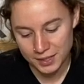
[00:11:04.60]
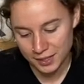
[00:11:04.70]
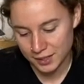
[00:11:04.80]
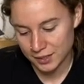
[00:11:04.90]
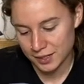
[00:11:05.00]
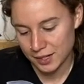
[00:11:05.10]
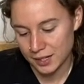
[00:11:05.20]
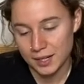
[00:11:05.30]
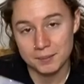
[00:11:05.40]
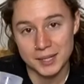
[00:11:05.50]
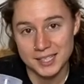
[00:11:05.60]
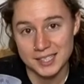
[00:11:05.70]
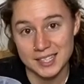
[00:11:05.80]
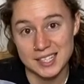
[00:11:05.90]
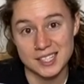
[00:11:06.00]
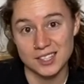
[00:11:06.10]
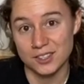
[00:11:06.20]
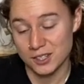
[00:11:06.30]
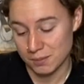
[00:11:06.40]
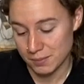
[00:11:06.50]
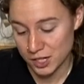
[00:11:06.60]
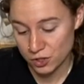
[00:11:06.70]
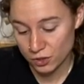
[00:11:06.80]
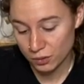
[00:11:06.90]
and it makes it easier to measure the